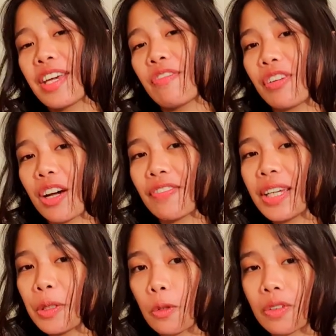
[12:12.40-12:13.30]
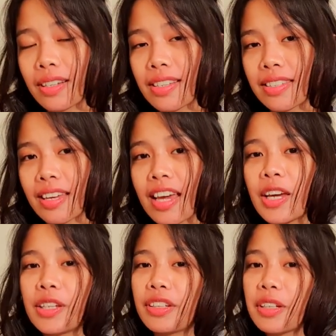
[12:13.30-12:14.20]
If you have inquiries,
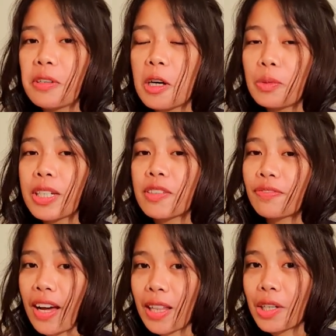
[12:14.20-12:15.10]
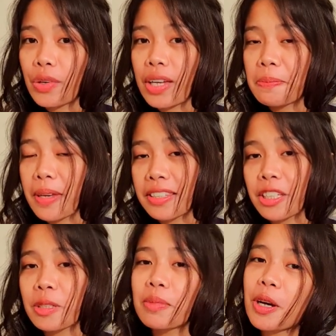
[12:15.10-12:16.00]
you can always follow and
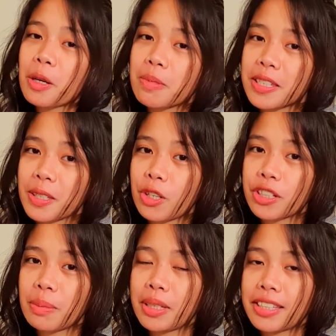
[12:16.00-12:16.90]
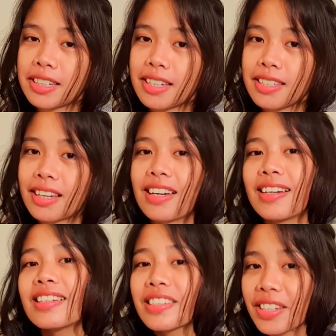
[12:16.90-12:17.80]
message me on my social medias
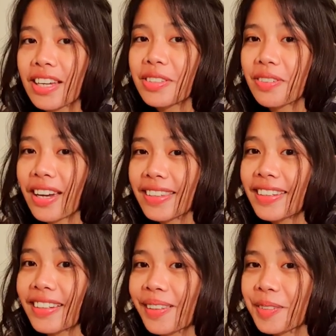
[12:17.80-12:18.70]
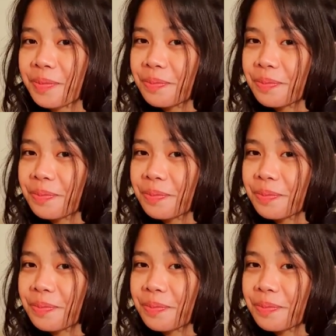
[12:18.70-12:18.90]
just right here.